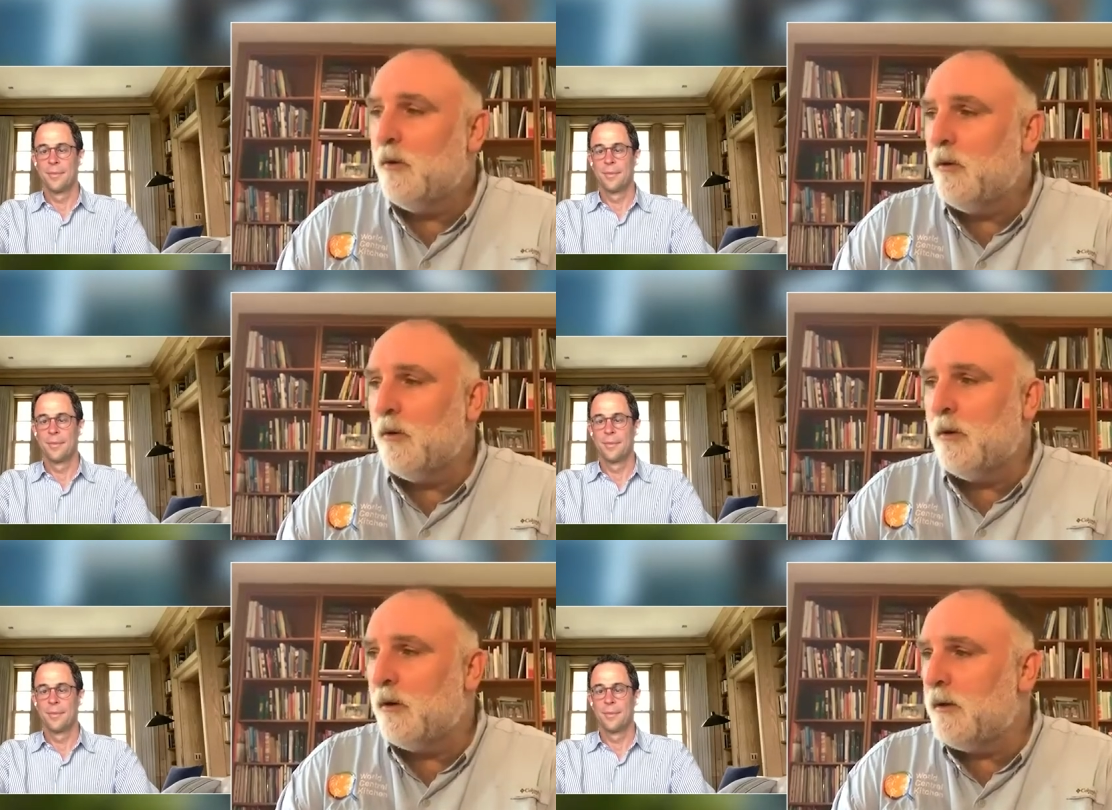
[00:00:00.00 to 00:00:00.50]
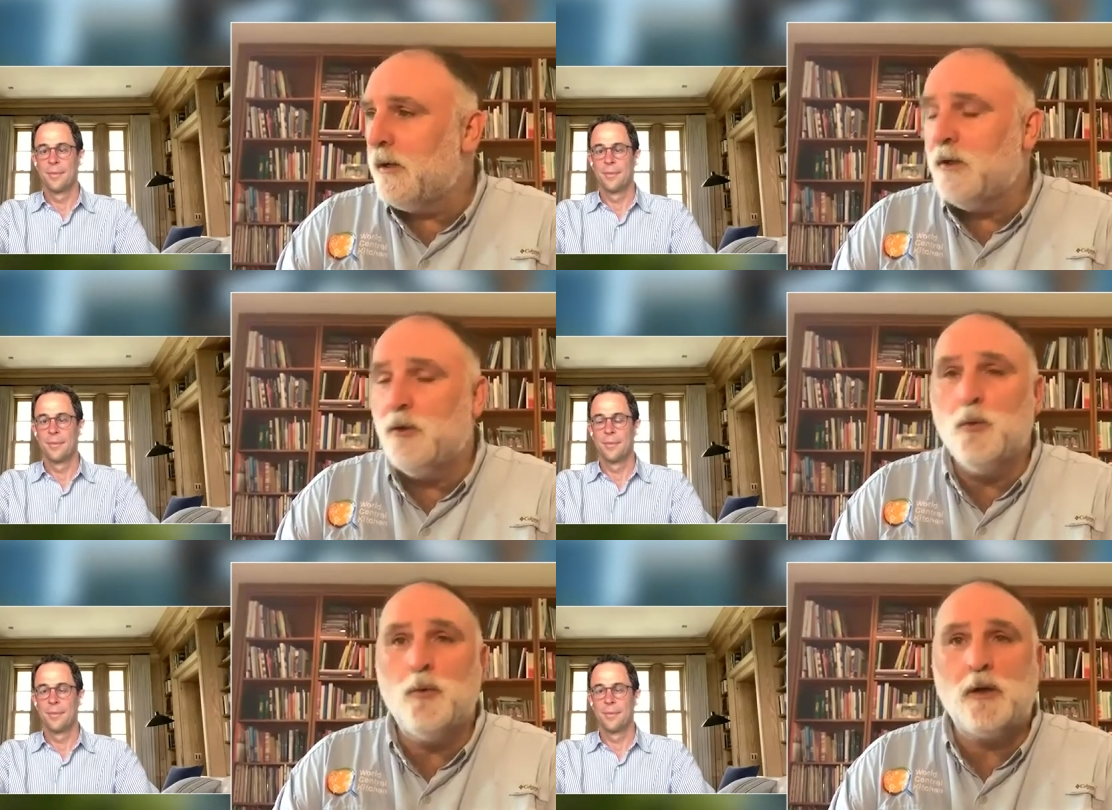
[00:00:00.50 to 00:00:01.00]
Speaker 1: or
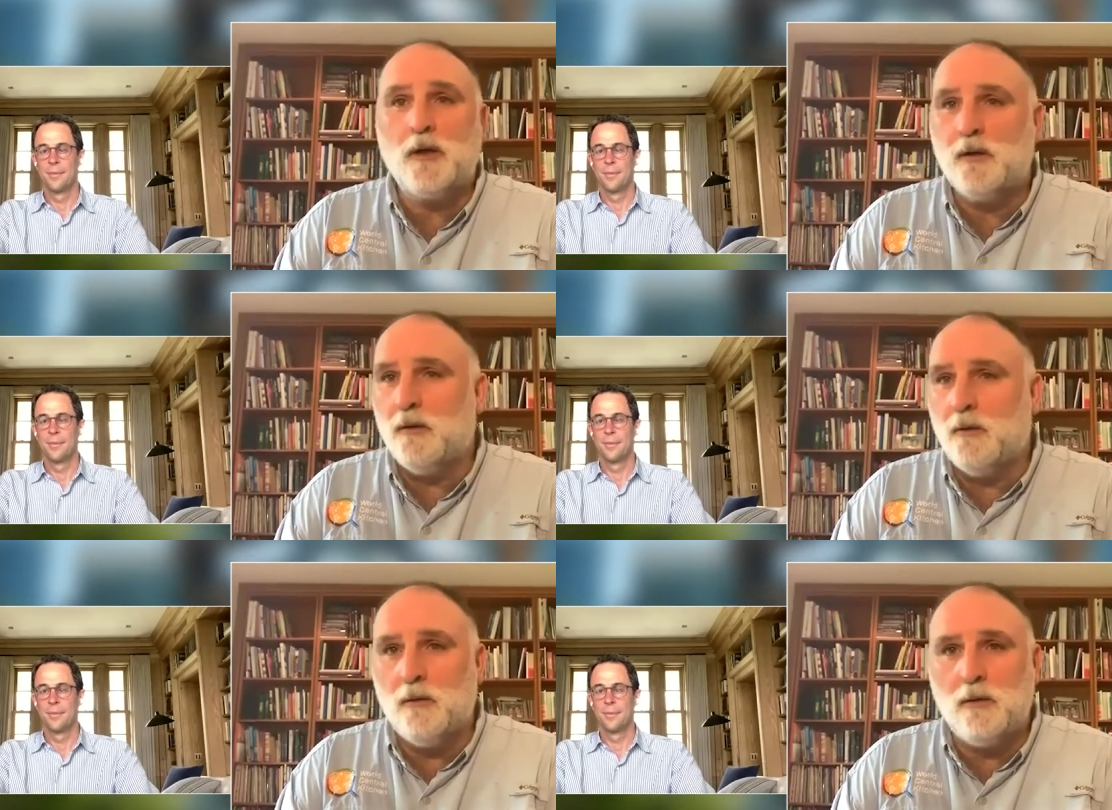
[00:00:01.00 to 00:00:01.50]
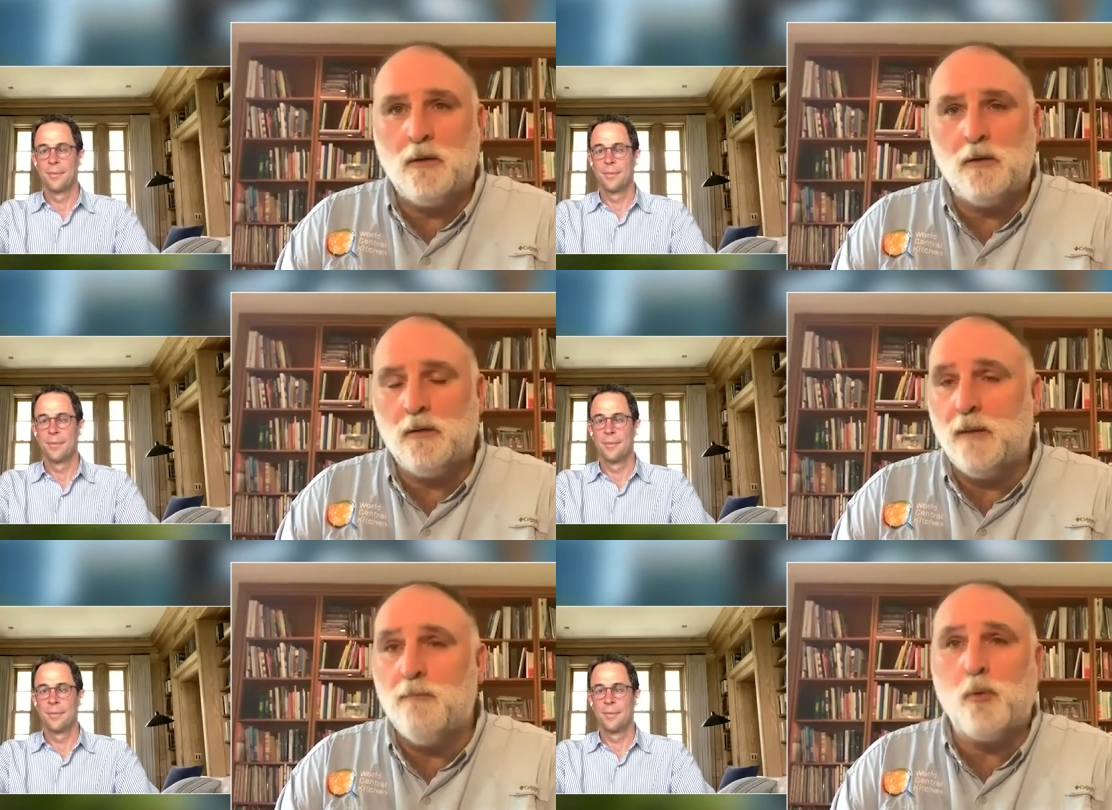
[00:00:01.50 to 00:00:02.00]
in Newark or
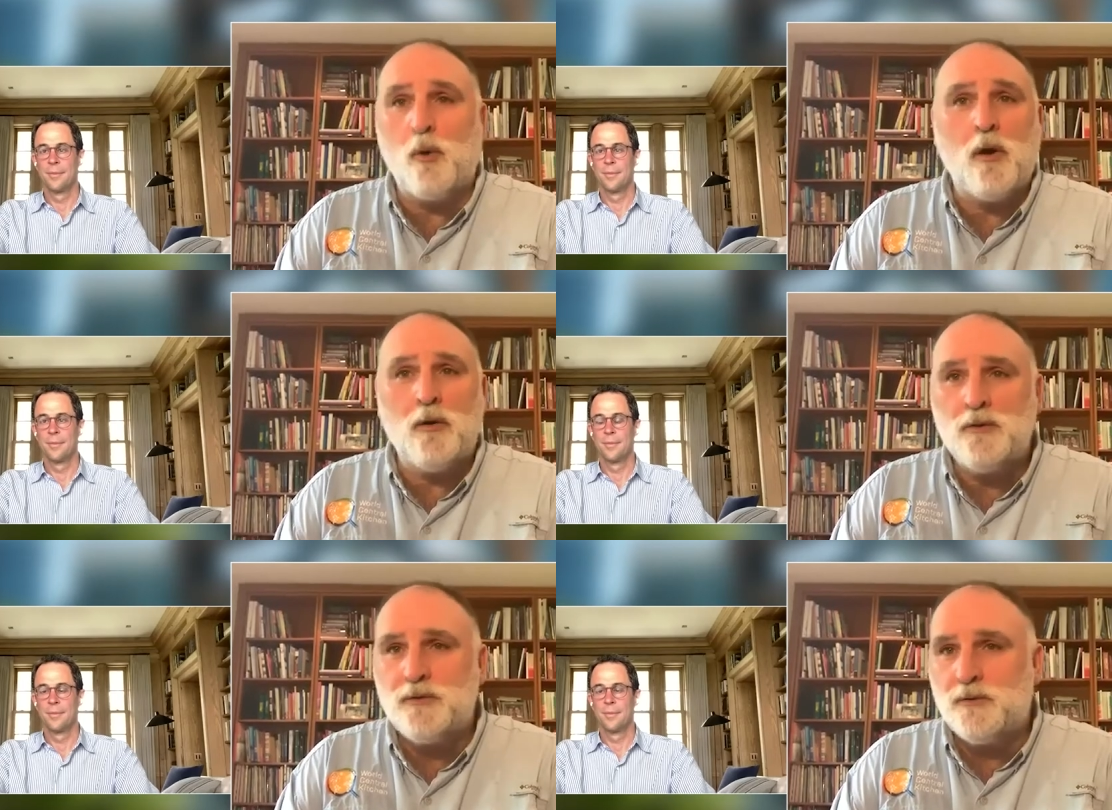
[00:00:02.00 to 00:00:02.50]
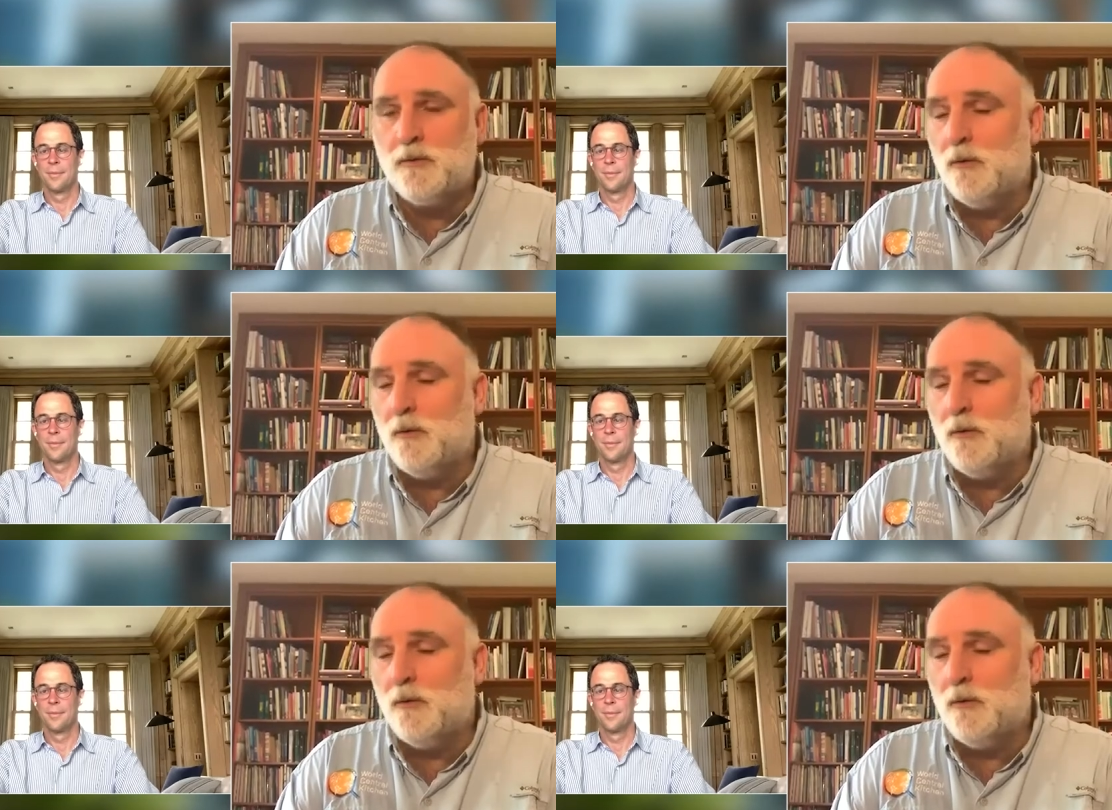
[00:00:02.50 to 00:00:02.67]
in Bronx